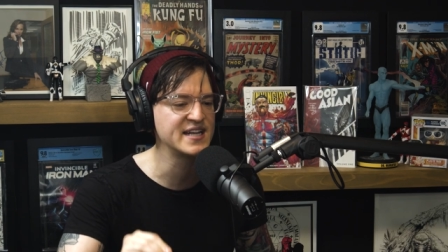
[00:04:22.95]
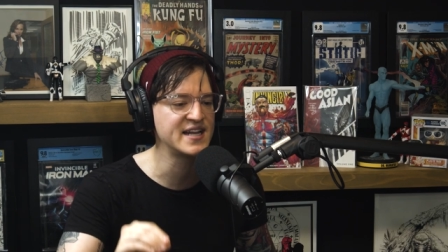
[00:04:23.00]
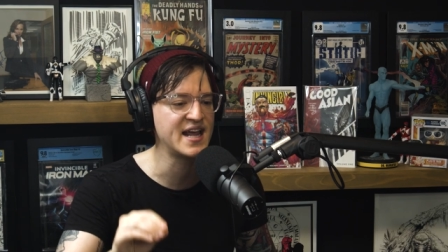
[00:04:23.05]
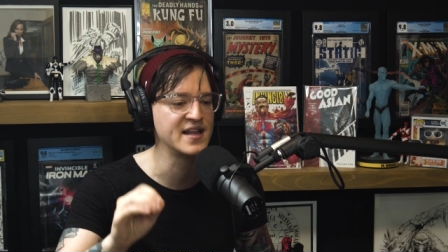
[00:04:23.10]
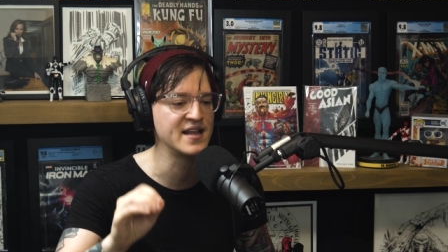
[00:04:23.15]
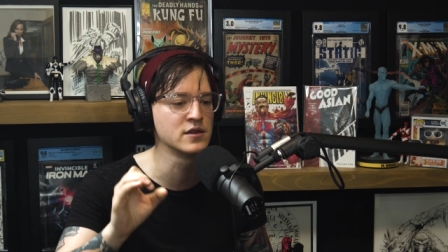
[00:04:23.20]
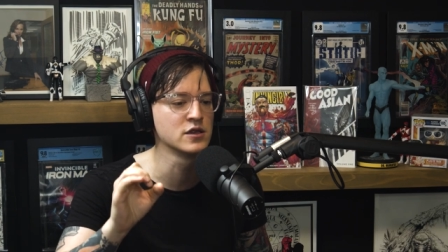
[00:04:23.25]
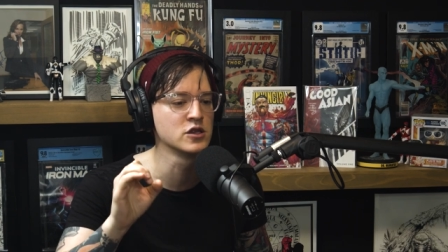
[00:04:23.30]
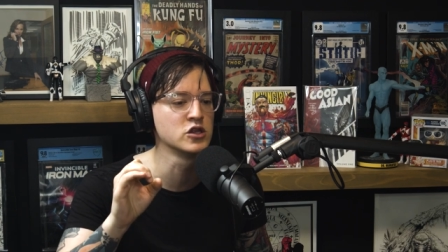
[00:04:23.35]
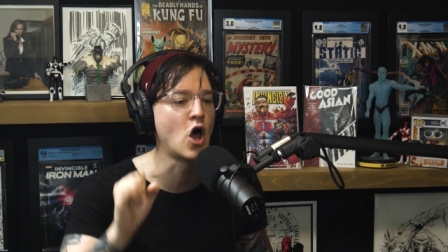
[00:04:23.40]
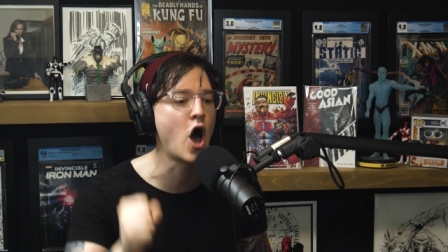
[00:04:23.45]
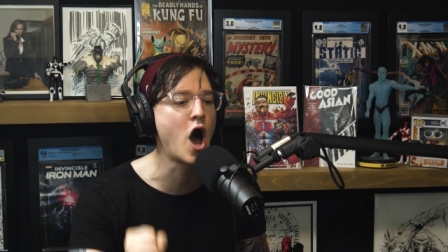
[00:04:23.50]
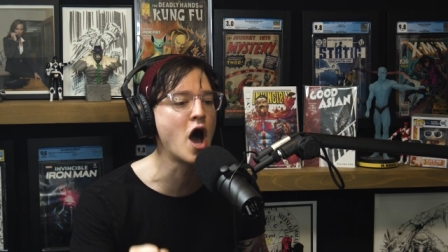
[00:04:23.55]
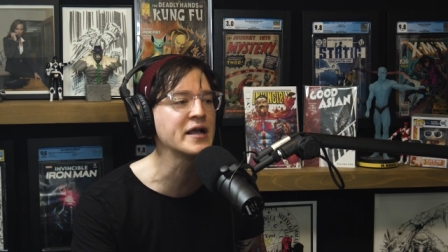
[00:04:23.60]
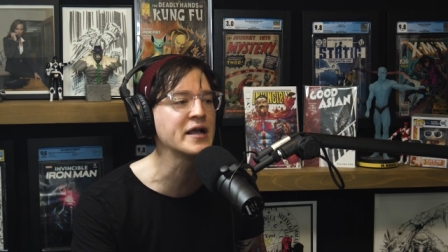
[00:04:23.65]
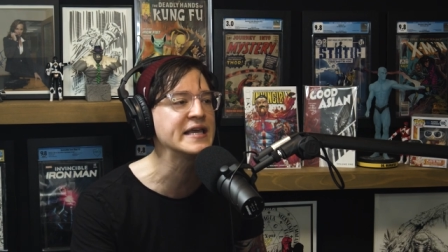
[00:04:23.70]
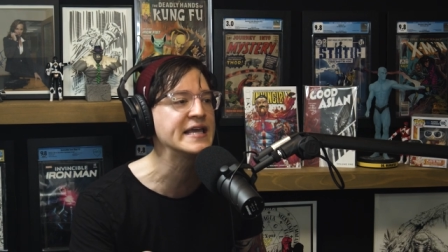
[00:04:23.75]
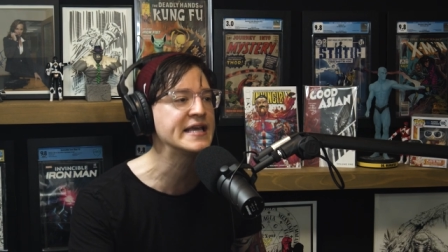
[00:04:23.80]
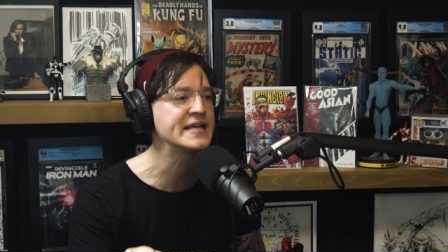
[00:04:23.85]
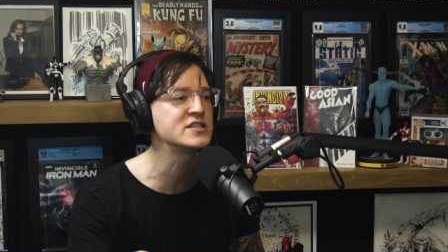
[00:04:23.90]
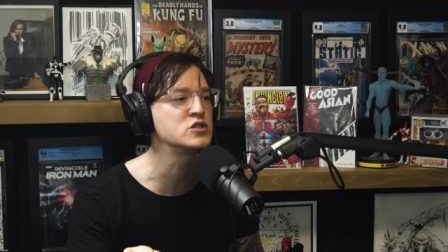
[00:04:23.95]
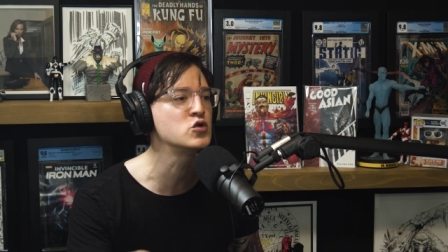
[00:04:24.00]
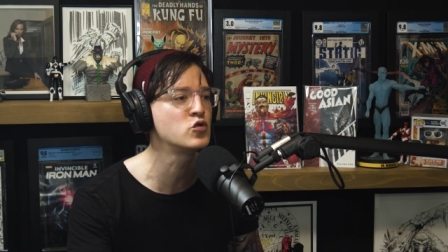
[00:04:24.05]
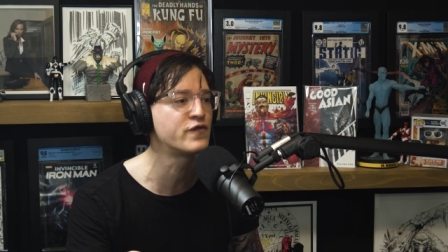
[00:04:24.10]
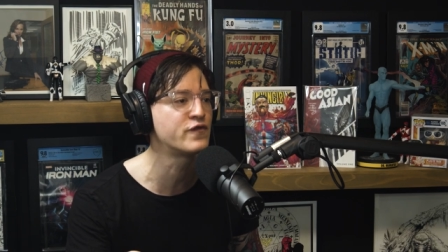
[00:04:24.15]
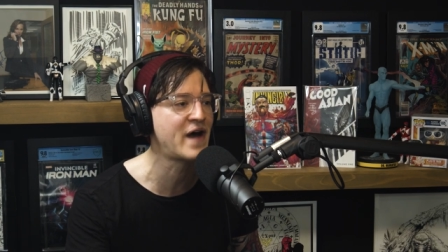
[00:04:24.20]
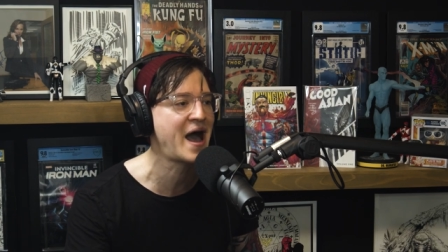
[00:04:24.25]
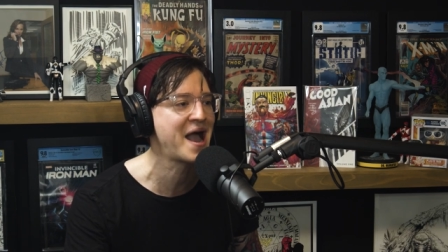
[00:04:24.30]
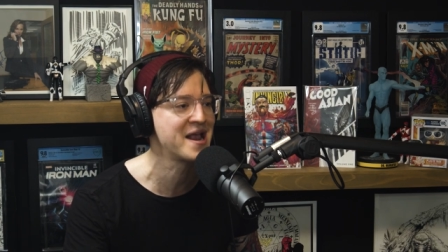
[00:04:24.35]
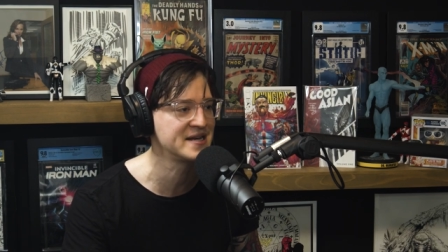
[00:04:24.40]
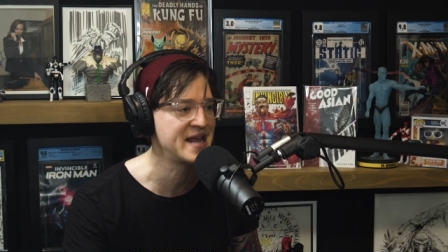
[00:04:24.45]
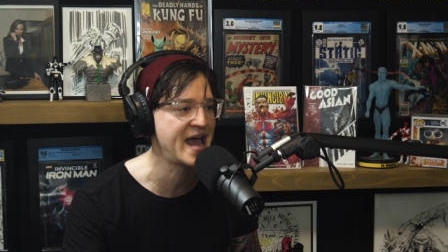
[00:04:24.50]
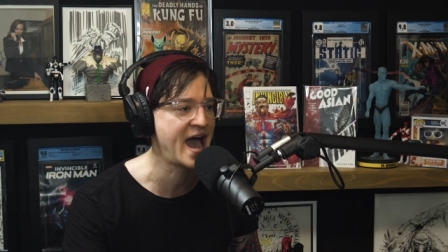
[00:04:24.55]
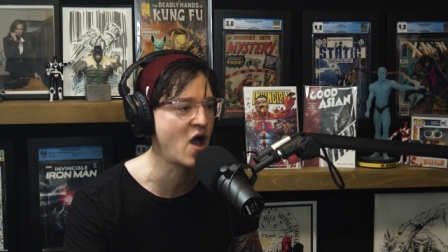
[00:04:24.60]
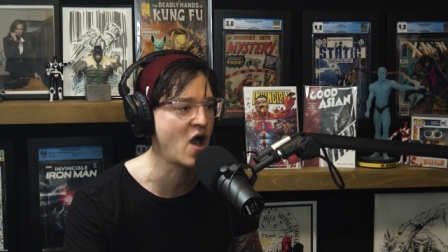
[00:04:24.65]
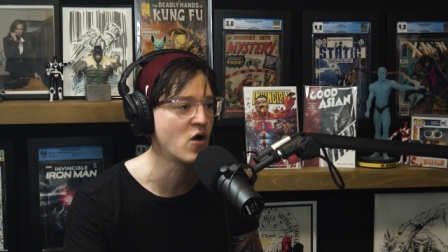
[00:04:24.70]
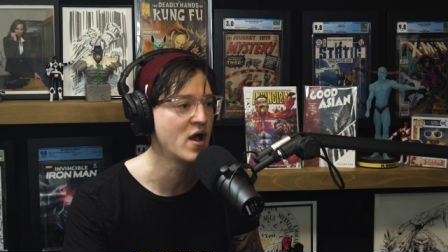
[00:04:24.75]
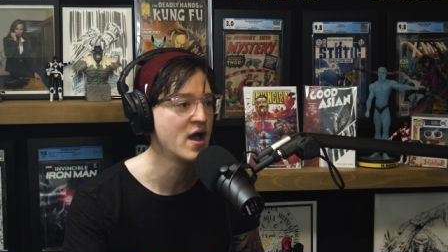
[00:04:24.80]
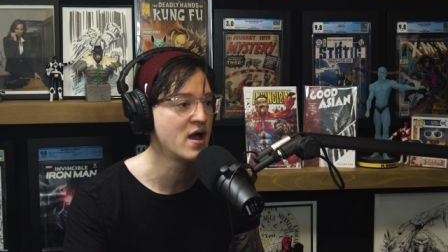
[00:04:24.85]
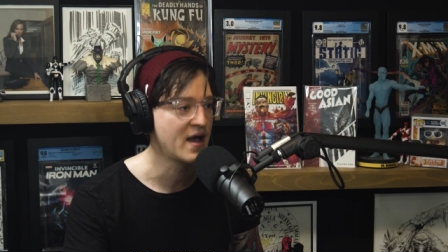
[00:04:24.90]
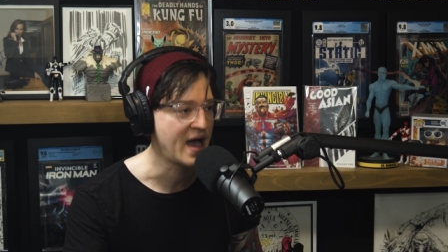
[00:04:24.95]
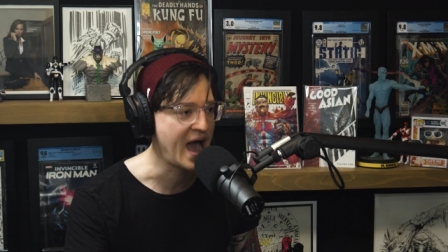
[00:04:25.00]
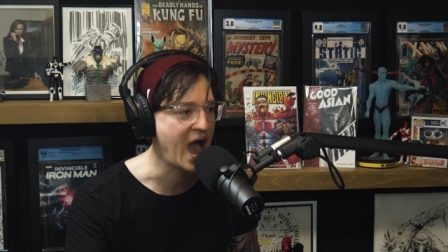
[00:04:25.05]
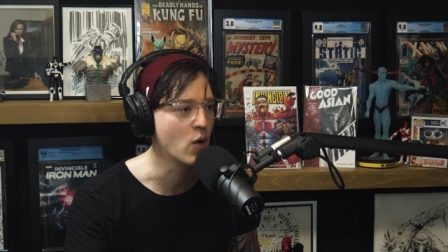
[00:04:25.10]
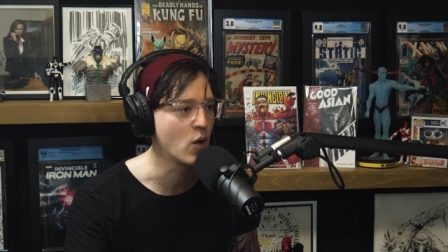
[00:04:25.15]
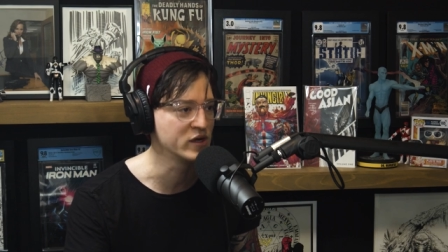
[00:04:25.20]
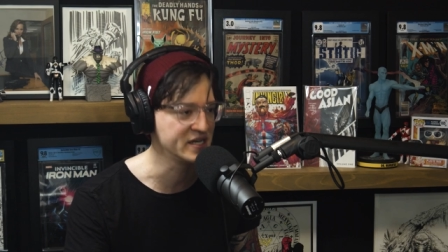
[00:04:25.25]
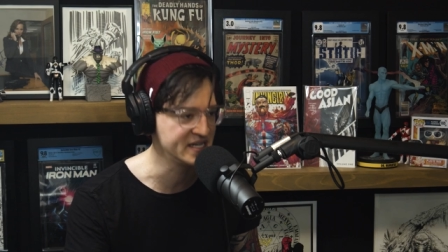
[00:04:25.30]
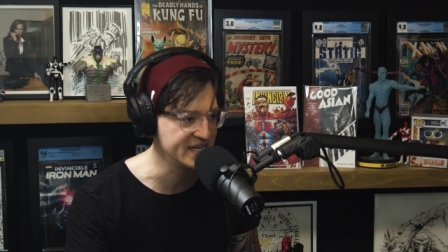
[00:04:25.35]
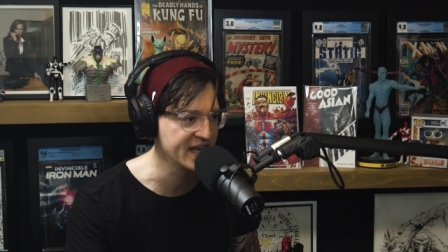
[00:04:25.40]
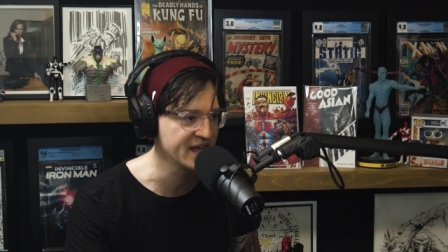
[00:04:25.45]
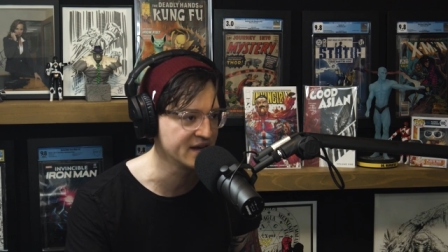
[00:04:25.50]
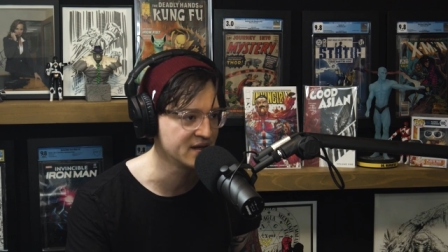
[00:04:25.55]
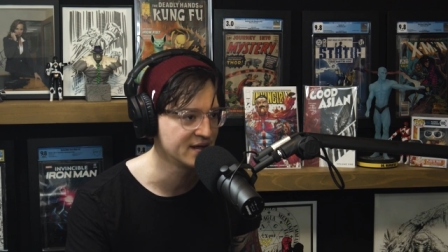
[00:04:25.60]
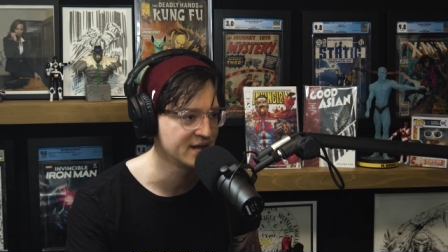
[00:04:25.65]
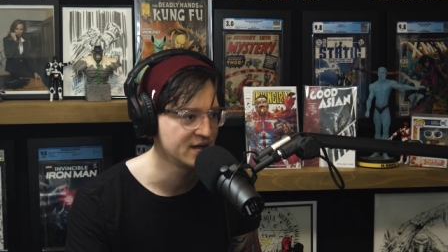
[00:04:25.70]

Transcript: and longing to find out how it did.